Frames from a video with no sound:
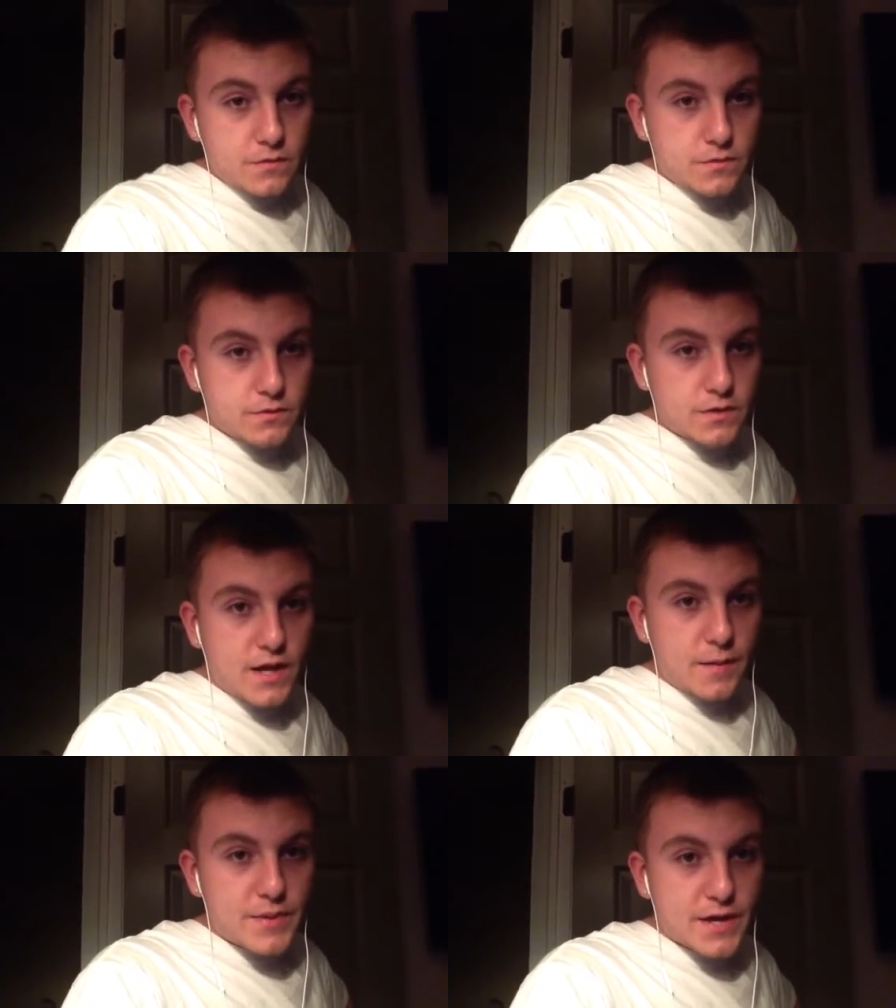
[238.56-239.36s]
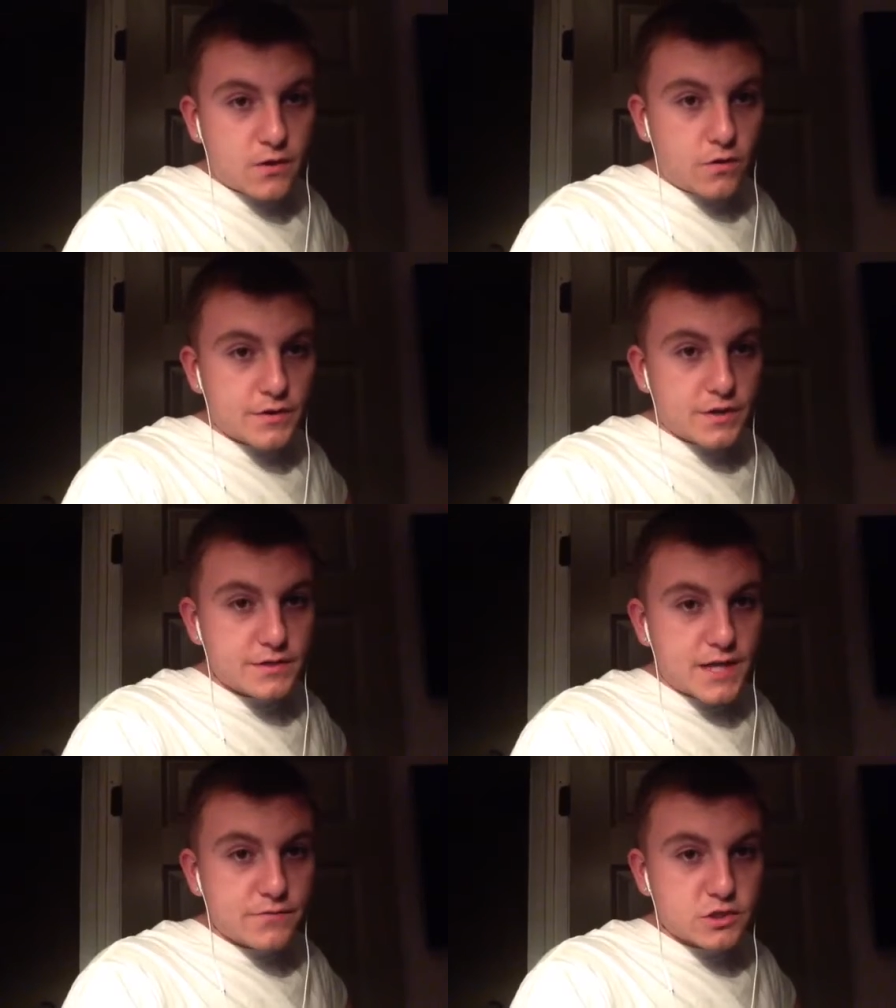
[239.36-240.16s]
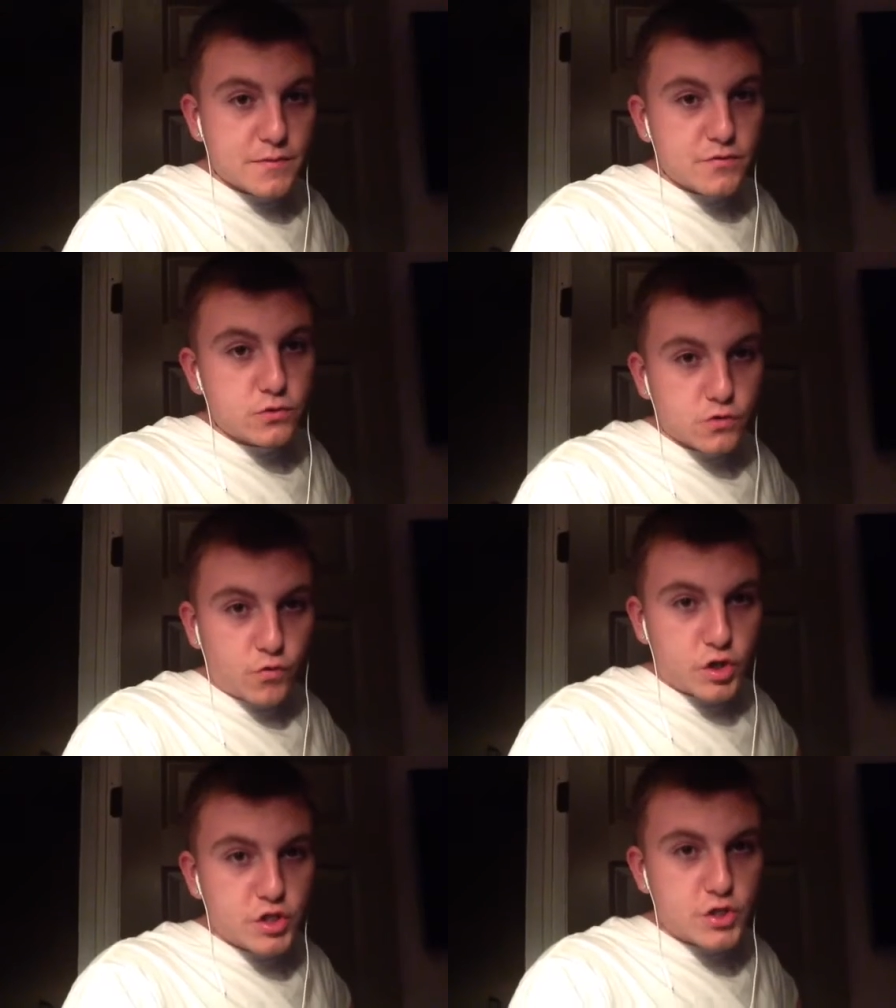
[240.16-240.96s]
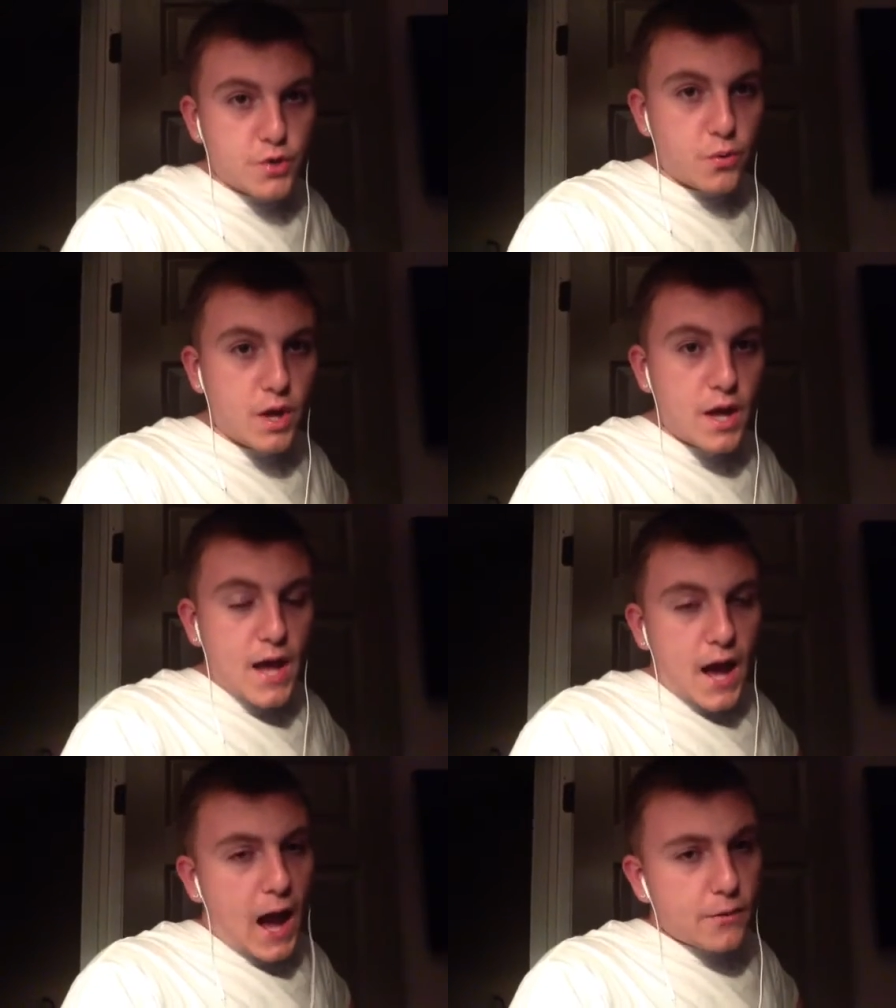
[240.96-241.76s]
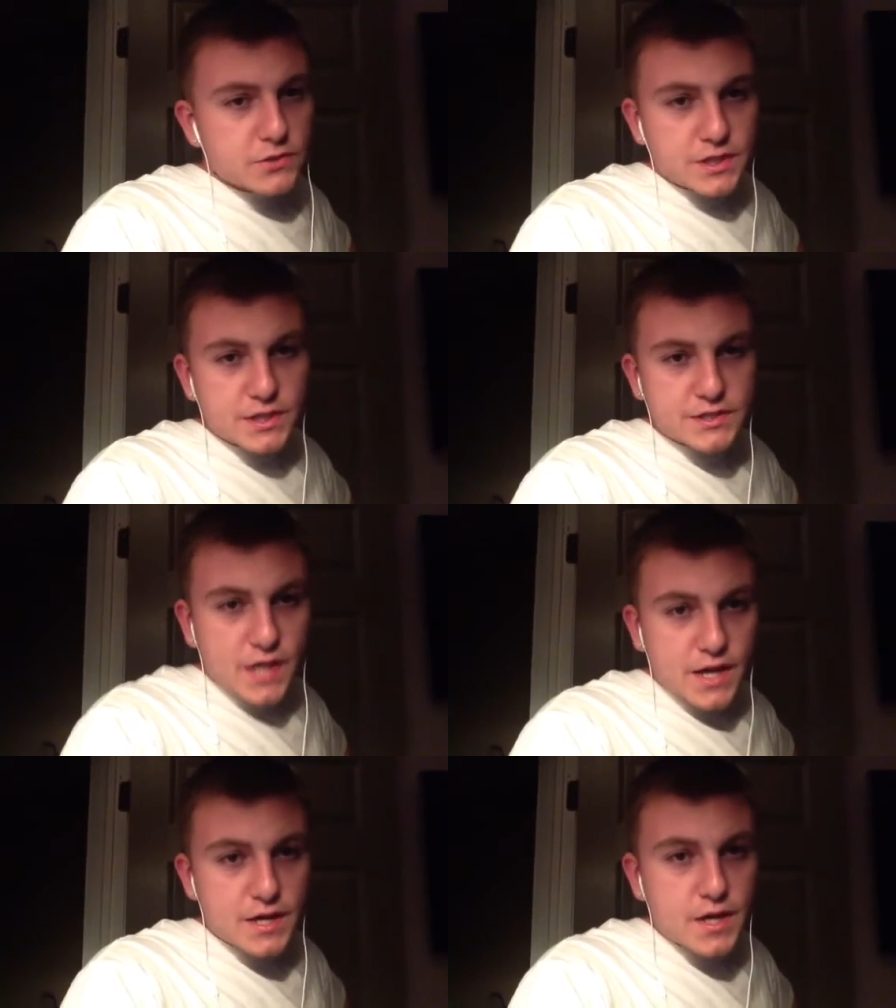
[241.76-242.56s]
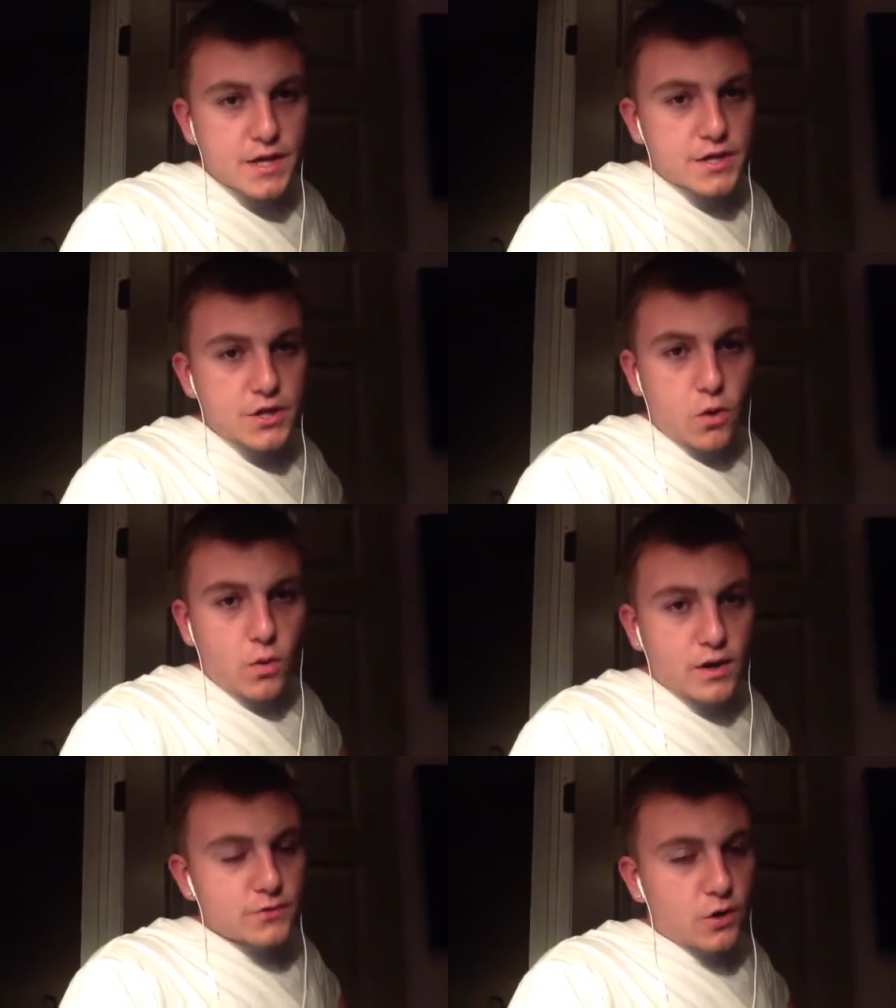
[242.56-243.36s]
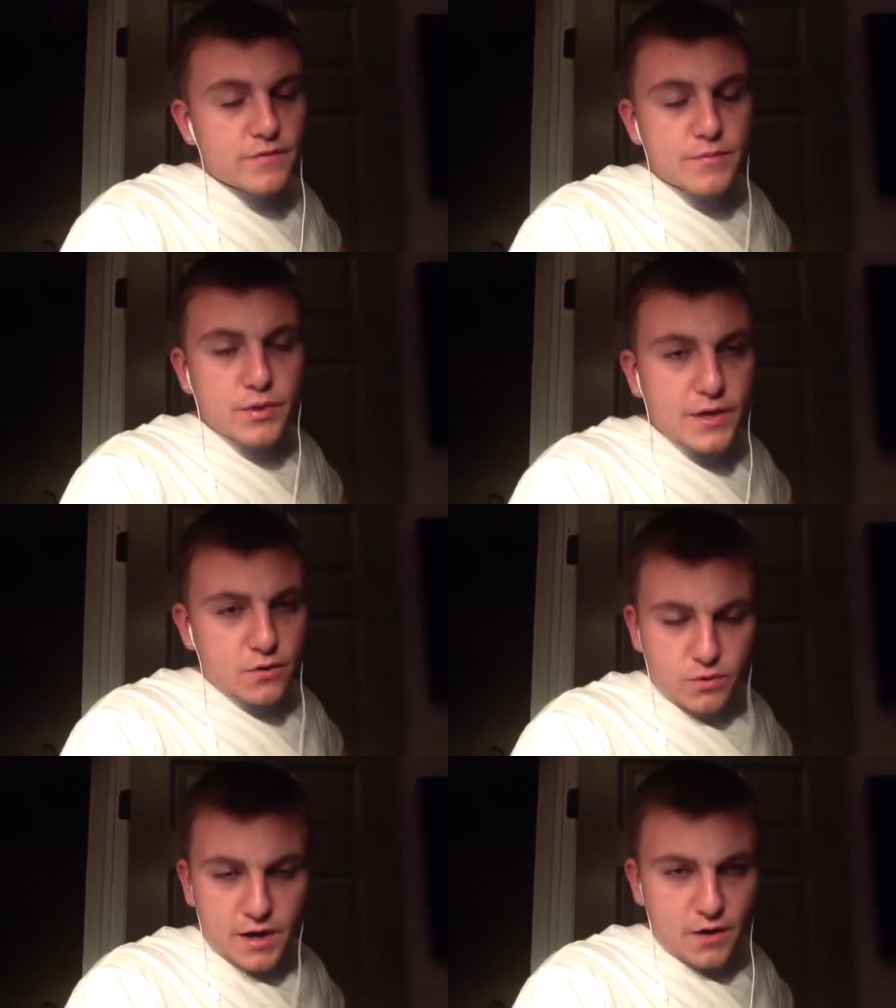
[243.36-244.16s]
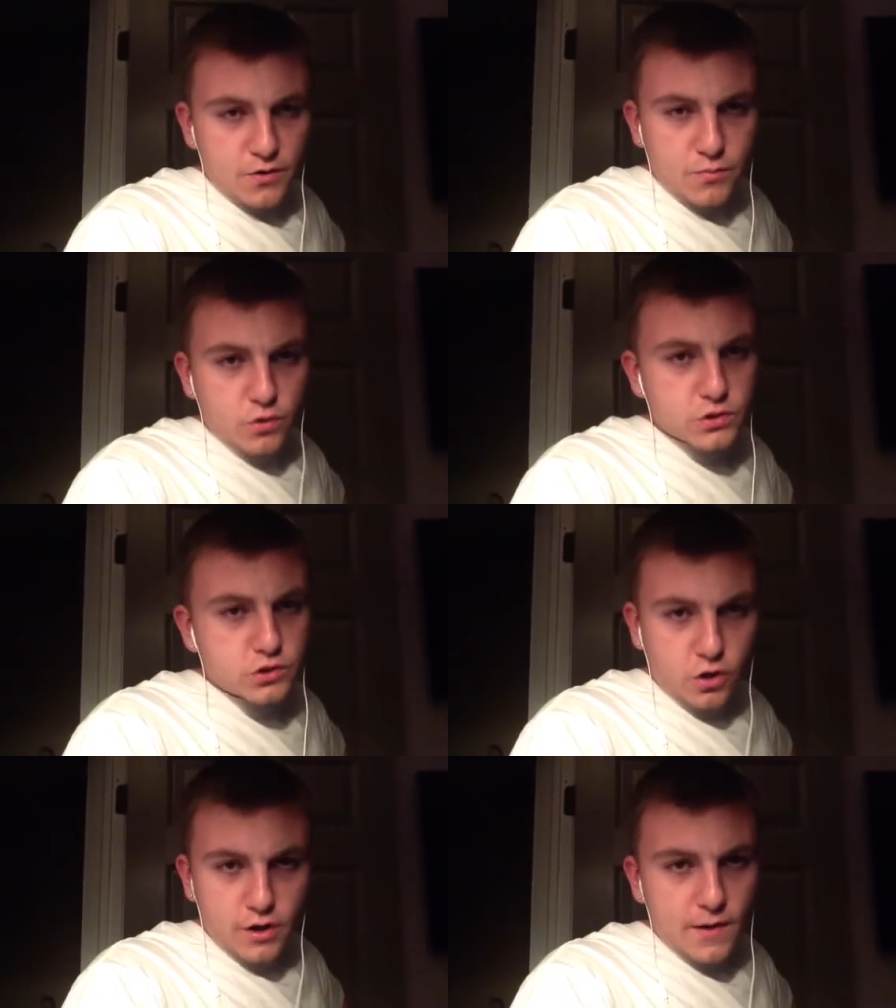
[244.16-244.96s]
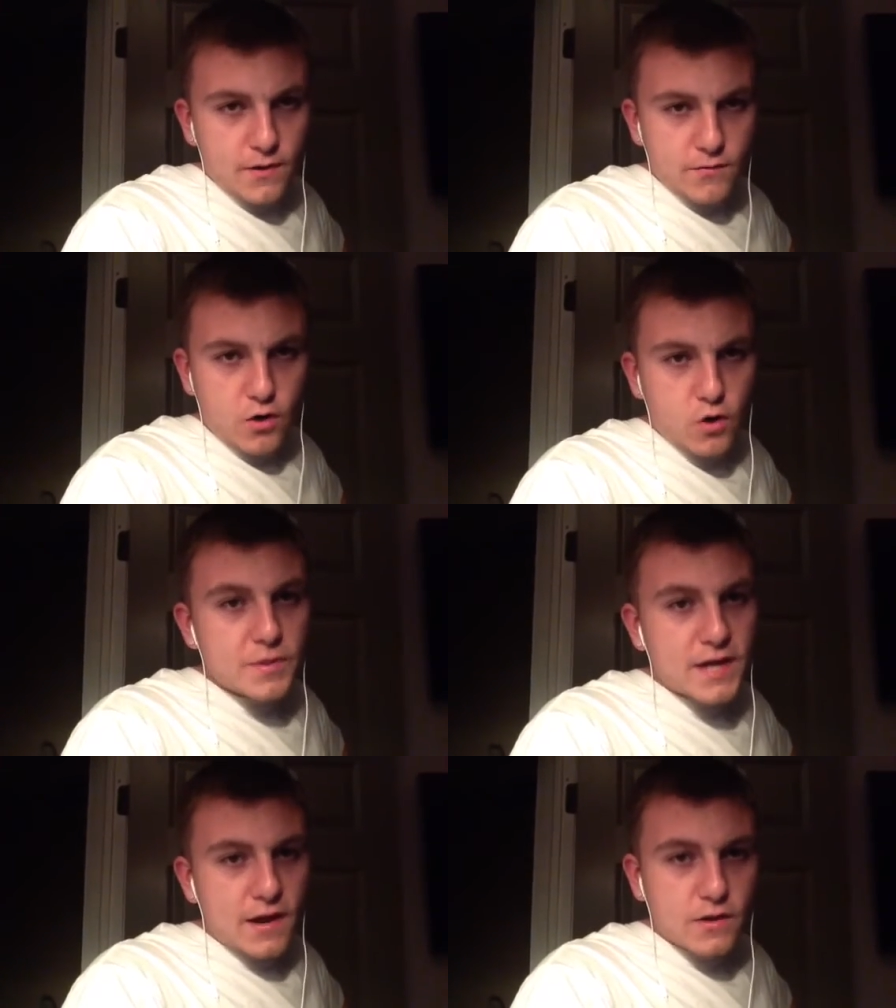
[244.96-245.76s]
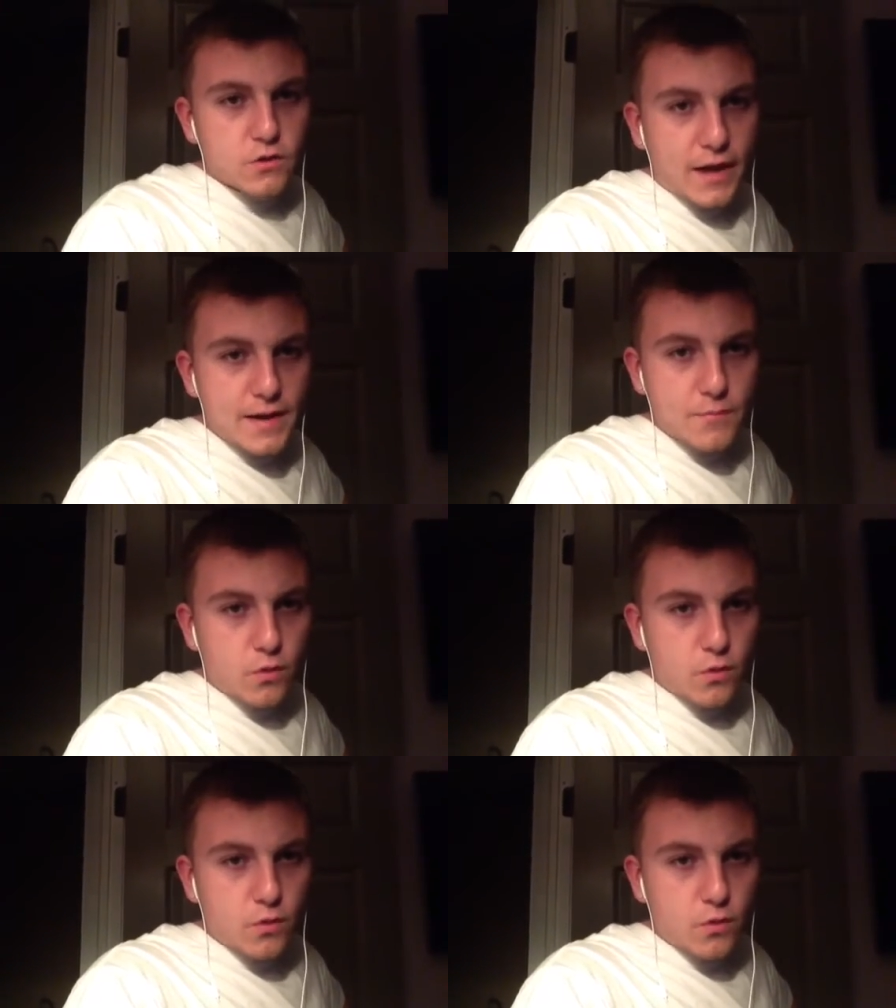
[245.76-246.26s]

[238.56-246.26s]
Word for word: and a pick on uh, Devin Smith, who's a rookie too. I was gonna say, you know what? Don't even play Noah Carroll no more. Start Eric Rowe. But now I look at him